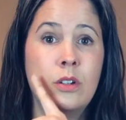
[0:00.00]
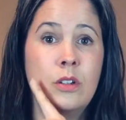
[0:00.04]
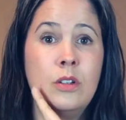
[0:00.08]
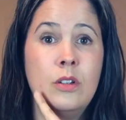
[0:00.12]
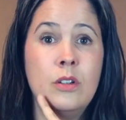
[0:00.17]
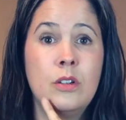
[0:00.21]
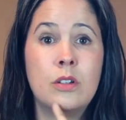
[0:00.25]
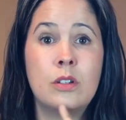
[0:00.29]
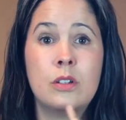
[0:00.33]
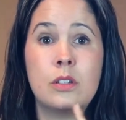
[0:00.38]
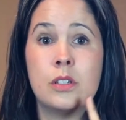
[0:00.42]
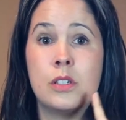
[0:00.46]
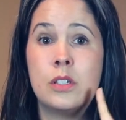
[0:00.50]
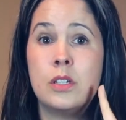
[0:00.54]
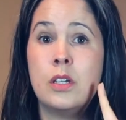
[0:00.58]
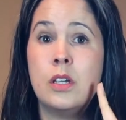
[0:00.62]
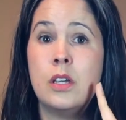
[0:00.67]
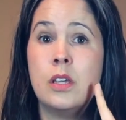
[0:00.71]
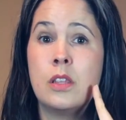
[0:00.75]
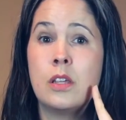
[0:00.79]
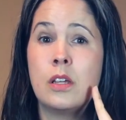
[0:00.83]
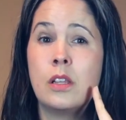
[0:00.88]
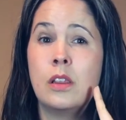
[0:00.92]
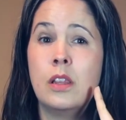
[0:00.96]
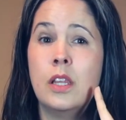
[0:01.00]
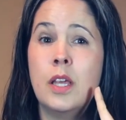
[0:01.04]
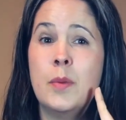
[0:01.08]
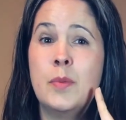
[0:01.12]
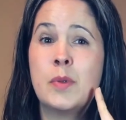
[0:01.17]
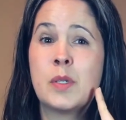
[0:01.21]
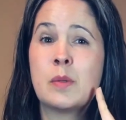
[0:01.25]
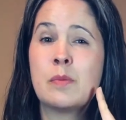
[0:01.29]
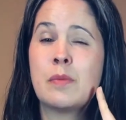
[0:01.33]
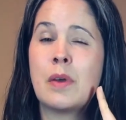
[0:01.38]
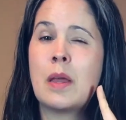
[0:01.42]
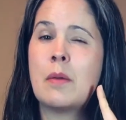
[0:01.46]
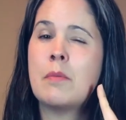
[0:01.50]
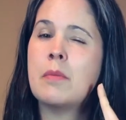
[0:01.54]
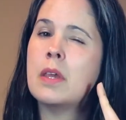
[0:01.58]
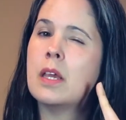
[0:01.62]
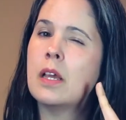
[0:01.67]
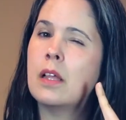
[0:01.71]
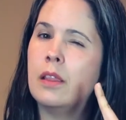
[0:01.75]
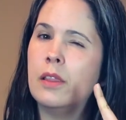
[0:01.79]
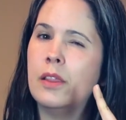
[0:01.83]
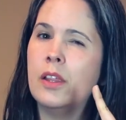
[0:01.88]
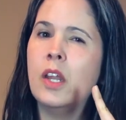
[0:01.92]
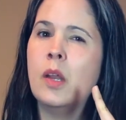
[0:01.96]
You can see the lips might be
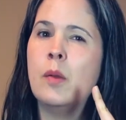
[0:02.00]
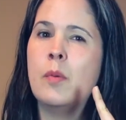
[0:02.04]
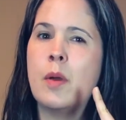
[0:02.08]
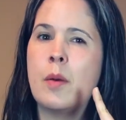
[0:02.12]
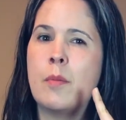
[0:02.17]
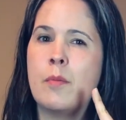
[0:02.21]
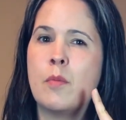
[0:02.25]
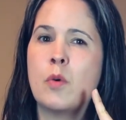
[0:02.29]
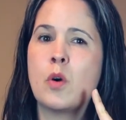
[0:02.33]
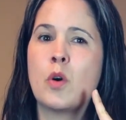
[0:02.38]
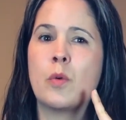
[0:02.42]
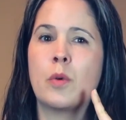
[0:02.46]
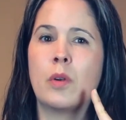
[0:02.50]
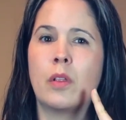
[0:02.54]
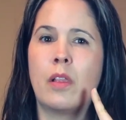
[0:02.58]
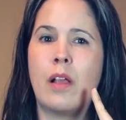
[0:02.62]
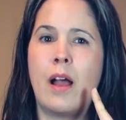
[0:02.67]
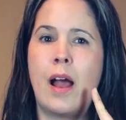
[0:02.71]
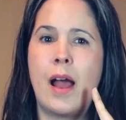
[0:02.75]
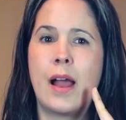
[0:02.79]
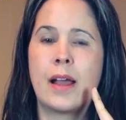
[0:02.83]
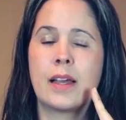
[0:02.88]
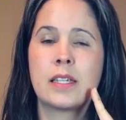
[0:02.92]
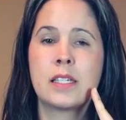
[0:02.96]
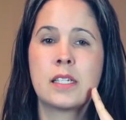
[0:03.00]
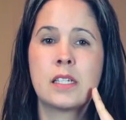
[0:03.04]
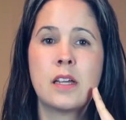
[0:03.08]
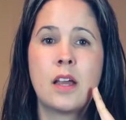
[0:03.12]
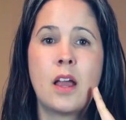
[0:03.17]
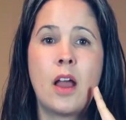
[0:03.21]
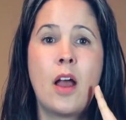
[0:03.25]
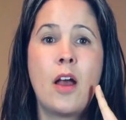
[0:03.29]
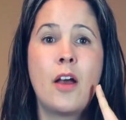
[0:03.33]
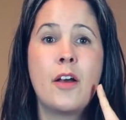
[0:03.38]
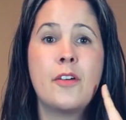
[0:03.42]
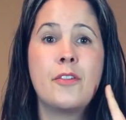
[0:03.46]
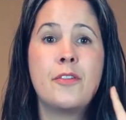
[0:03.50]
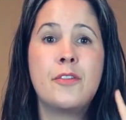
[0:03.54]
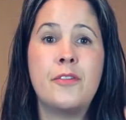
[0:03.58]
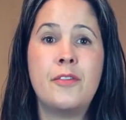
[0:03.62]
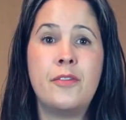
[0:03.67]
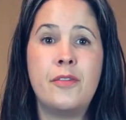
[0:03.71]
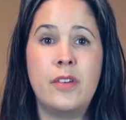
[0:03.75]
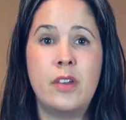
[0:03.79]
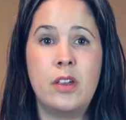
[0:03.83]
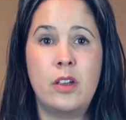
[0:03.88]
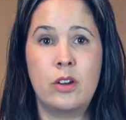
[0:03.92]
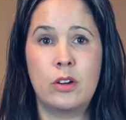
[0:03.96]
a little bit more relaxed.
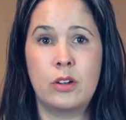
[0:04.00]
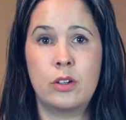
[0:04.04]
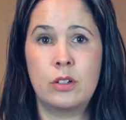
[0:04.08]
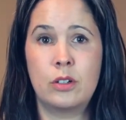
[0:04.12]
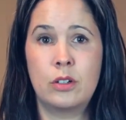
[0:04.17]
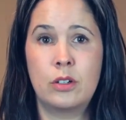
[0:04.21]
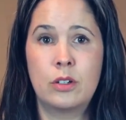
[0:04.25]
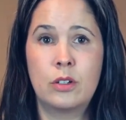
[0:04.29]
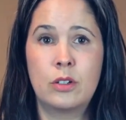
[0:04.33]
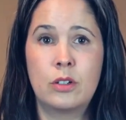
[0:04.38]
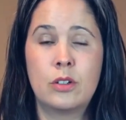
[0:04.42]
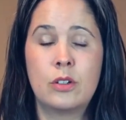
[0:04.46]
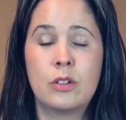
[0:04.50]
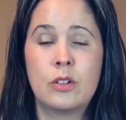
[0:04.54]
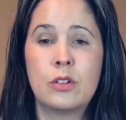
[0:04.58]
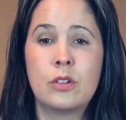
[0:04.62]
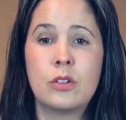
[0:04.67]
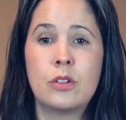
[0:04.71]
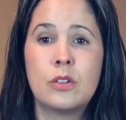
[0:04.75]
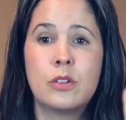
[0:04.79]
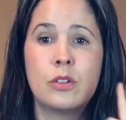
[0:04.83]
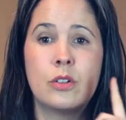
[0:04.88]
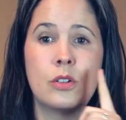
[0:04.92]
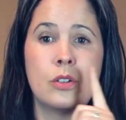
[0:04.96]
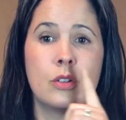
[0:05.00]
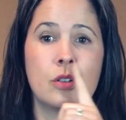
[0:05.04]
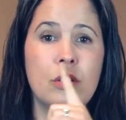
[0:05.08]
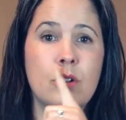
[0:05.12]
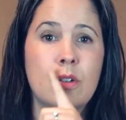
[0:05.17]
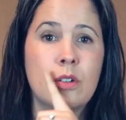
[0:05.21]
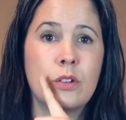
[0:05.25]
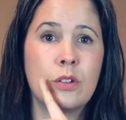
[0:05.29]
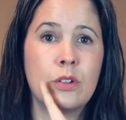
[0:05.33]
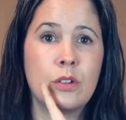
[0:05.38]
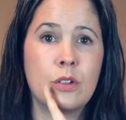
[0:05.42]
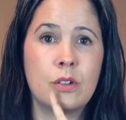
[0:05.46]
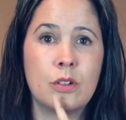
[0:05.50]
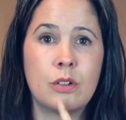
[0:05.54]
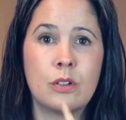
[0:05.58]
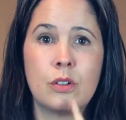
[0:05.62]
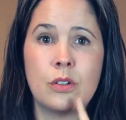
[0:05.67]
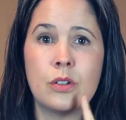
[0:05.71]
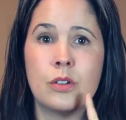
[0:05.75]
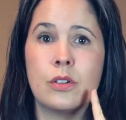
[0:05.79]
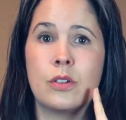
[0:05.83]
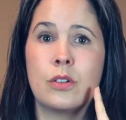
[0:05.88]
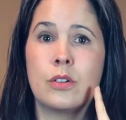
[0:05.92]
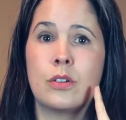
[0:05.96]
Fear,
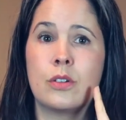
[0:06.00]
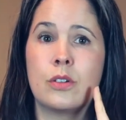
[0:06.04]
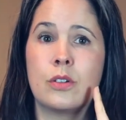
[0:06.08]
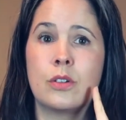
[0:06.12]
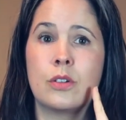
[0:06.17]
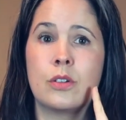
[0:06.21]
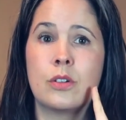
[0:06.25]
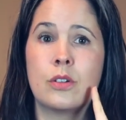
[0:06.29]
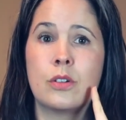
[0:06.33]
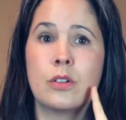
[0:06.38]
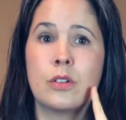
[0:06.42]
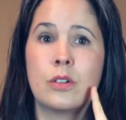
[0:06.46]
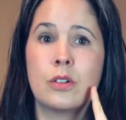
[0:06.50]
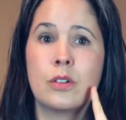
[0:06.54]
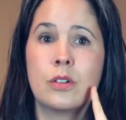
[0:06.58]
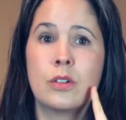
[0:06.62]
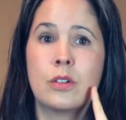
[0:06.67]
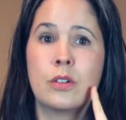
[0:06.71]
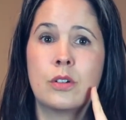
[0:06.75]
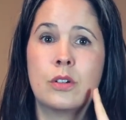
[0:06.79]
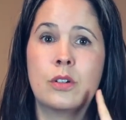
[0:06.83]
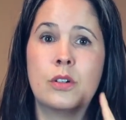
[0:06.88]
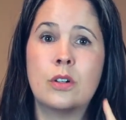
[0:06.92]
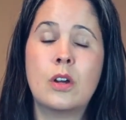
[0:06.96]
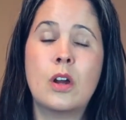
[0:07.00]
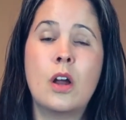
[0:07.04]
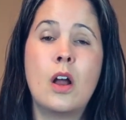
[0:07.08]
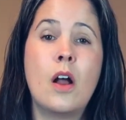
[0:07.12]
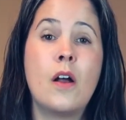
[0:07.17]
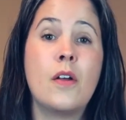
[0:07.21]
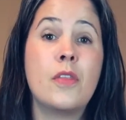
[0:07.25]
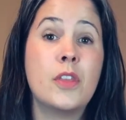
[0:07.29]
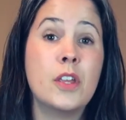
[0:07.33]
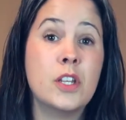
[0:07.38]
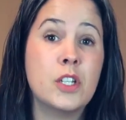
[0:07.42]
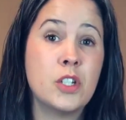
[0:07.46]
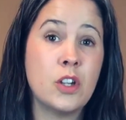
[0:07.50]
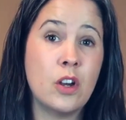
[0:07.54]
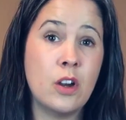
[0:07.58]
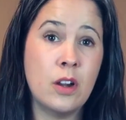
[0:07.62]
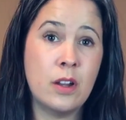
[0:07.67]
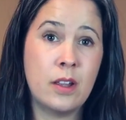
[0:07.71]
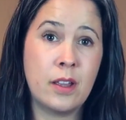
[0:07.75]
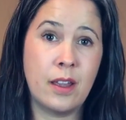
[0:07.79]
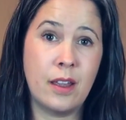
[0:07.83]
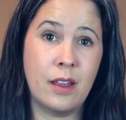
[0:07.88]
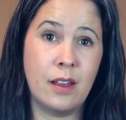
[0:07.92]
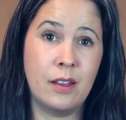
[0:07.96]
The
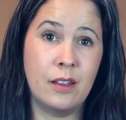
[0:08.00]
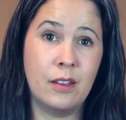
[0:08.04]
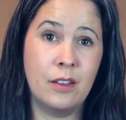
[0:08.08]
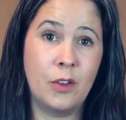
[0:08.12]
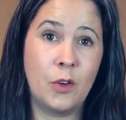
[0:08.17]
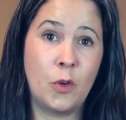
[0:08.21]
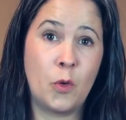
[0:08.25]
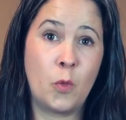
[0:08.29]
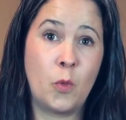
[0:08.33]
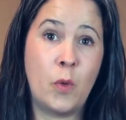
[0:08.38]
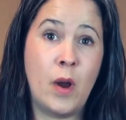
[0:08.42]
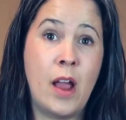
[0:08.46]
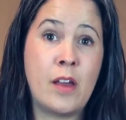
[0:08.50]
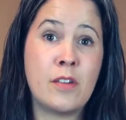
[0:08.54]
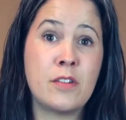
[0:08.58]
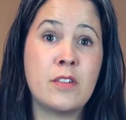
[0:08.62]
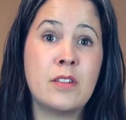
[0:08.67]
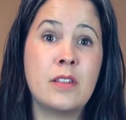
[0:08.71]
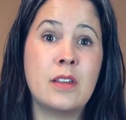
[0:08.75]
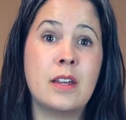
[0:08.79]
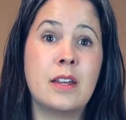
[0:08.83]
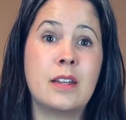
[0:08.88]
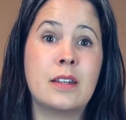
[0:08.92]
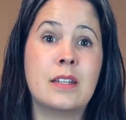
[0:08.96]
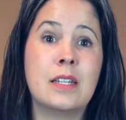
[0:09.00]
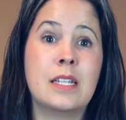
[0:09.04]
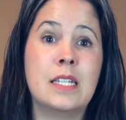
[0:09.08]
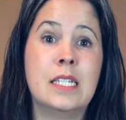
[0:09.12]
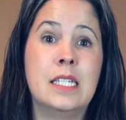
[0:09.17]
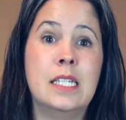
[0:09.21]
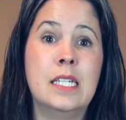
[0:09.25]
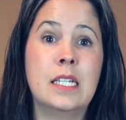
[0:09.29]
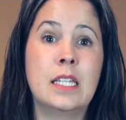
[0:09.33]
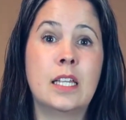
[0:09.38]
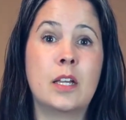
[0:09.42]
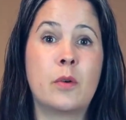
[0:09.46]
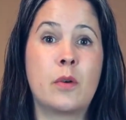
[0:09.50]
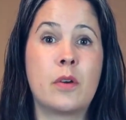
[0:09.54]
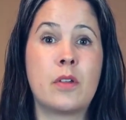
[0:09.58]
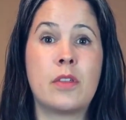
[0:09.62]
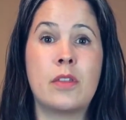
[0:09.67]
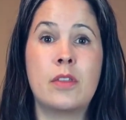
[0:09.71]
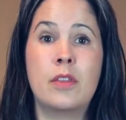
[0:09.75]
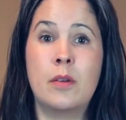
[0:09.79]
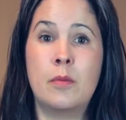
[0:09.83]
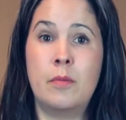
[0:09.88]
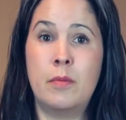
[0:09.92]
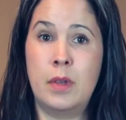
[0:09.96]
dark L, rather than dealing with
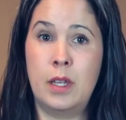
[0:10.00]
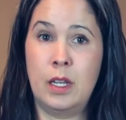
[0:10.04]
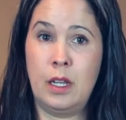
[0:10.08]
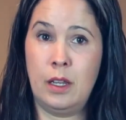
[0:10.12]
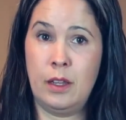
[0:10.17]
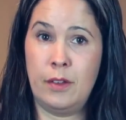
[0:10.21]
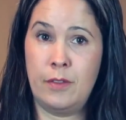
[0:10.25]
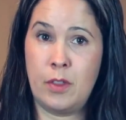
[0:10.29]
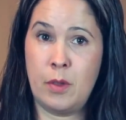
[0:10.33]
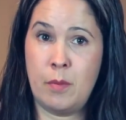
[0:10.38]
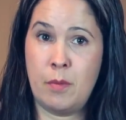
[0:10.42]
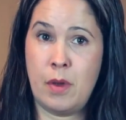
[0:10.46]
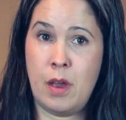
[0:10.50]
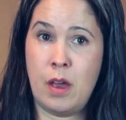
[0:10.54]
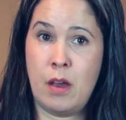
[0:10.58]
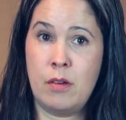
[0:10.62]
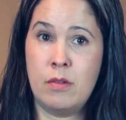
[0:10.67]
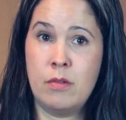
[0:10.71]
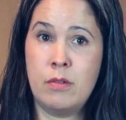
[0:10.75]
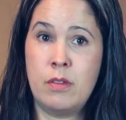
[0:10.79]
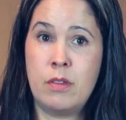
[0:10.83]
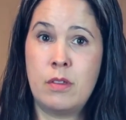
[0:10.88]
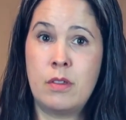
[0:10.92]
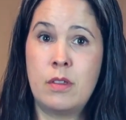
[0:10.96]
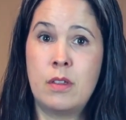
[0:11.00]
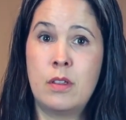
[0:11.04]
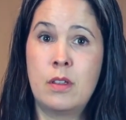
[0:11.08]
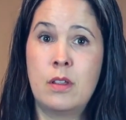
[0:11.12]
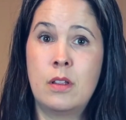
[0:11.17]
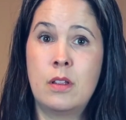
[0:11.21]
the middle of the mouth,